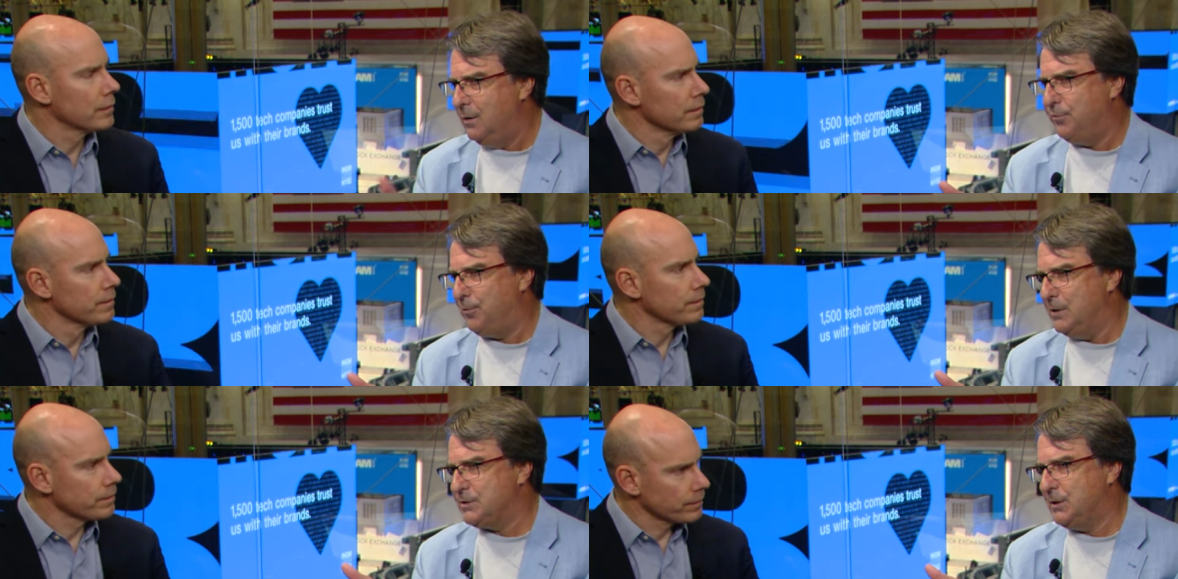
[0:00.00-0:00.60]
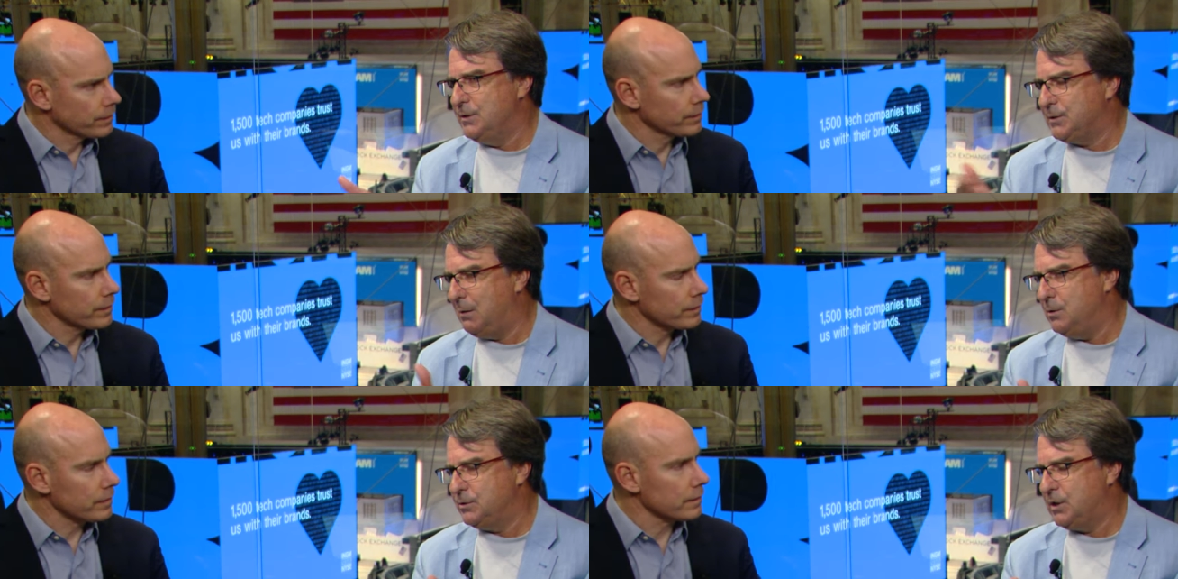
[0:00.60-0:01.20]
Speaker 1: For instance, I
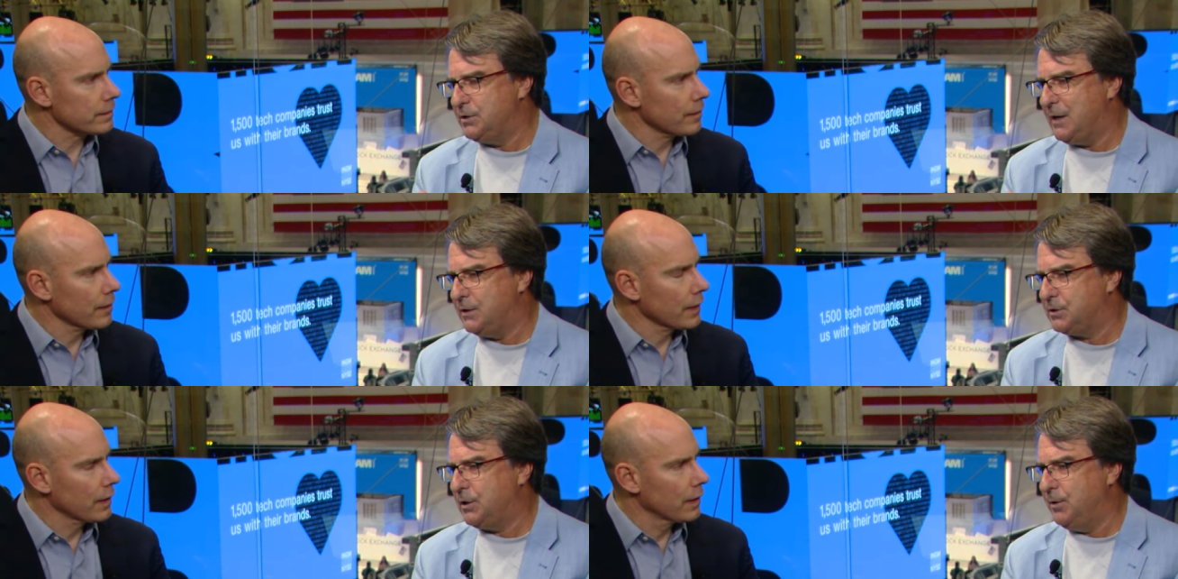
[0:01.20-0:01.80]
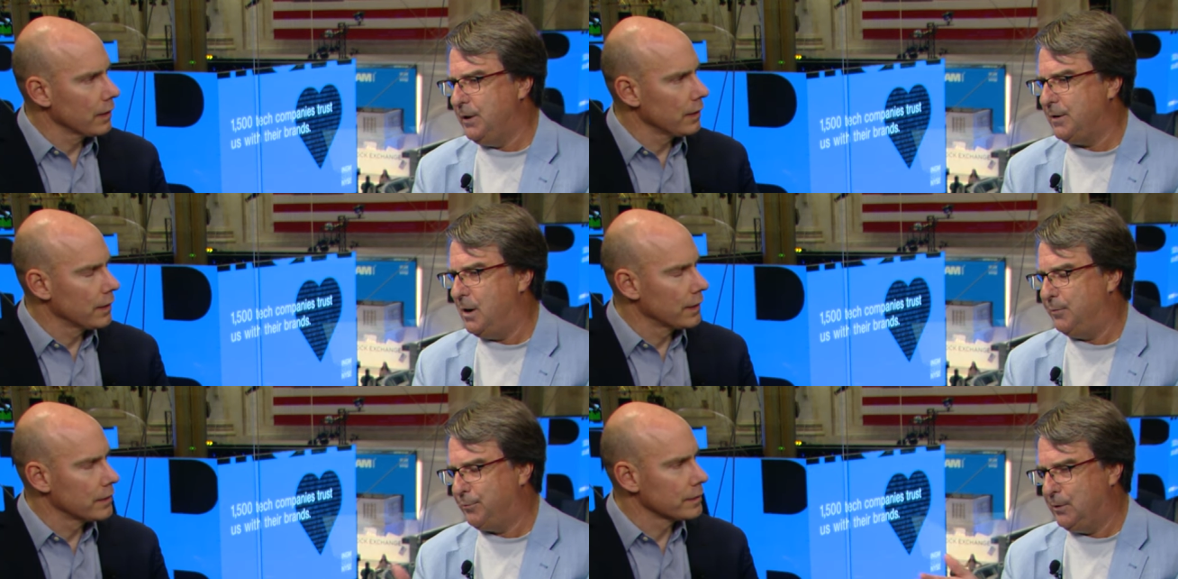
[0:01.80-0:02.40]
was just at a security
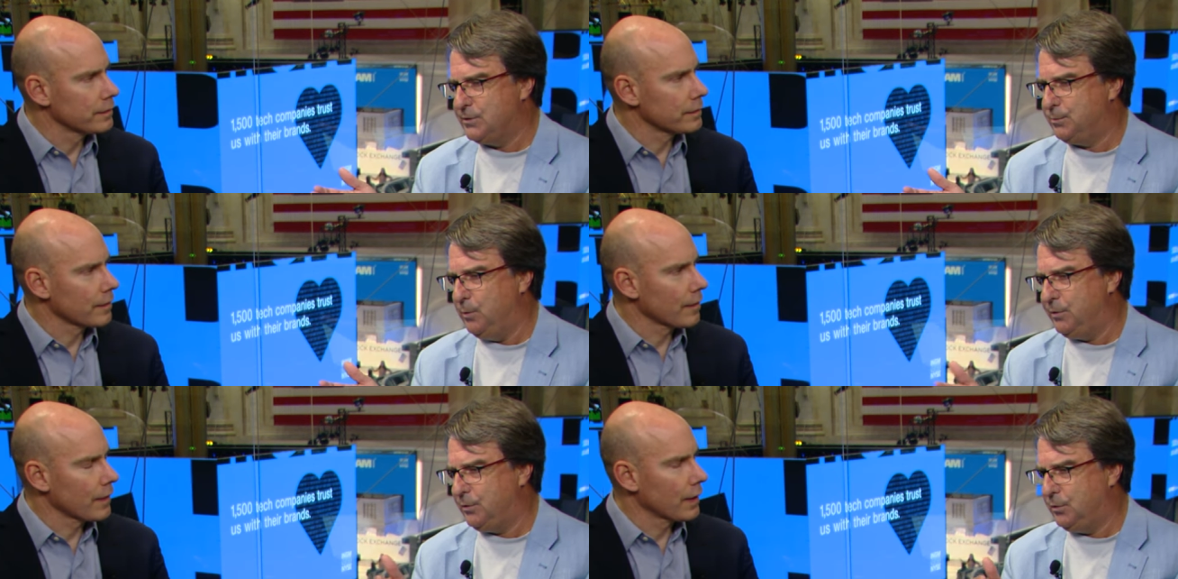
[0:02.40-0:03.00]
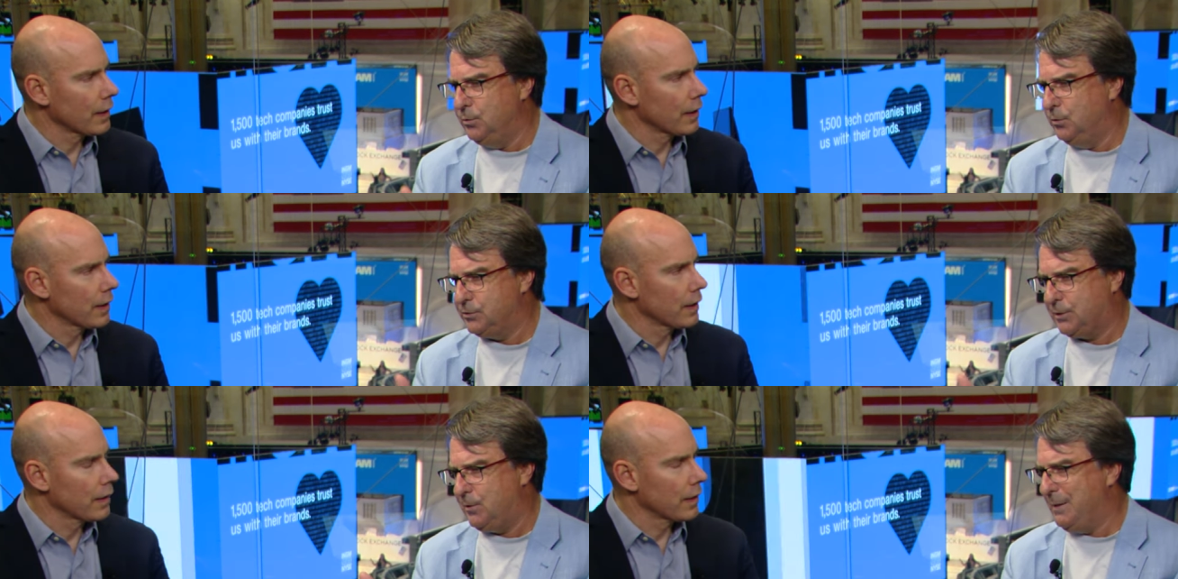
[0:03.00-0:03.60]
conference with Google
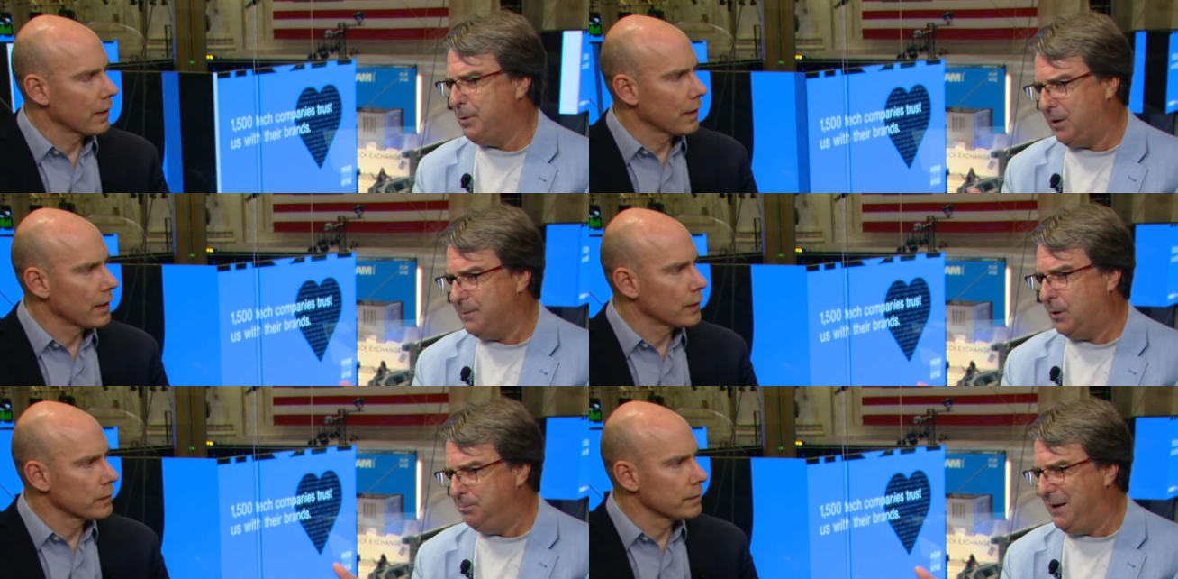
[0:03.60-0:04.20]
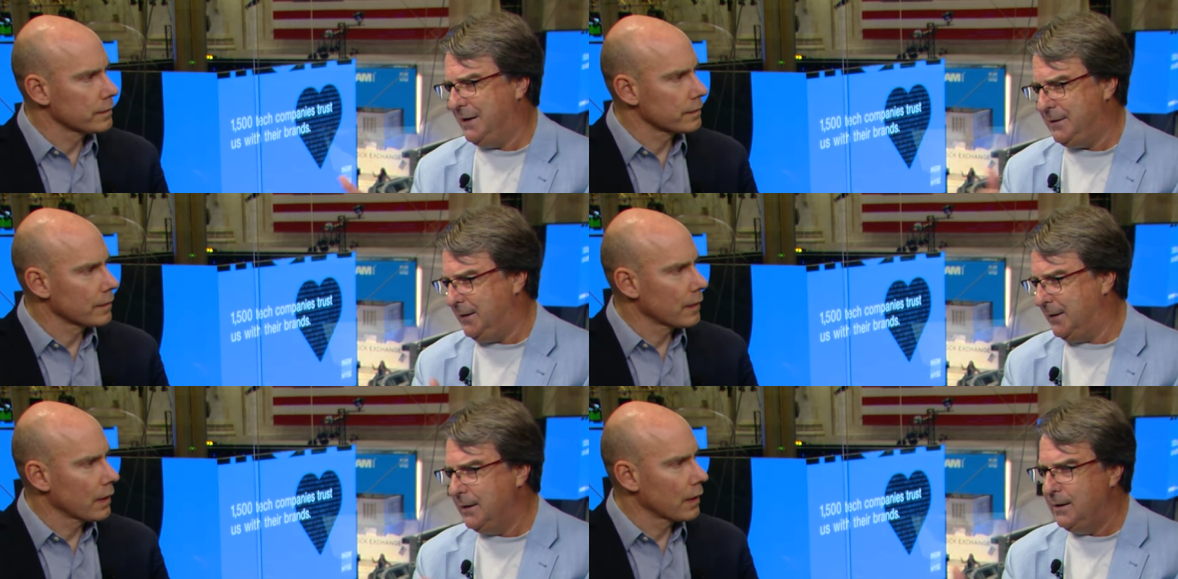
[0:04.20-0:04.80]
Security. They bought a company called
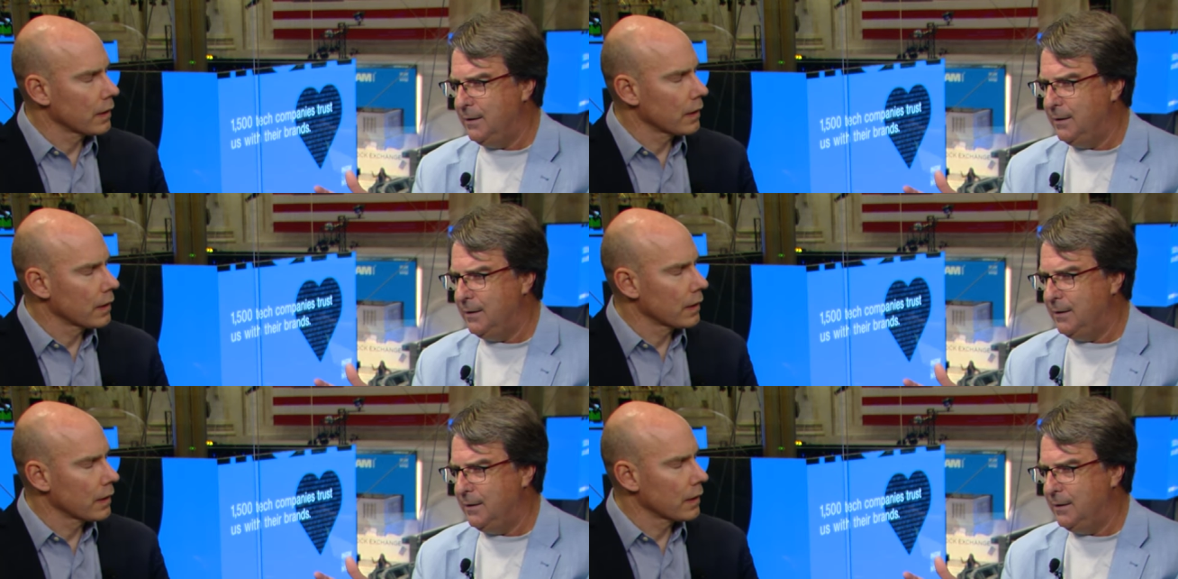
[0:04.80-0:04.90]
Mandiant.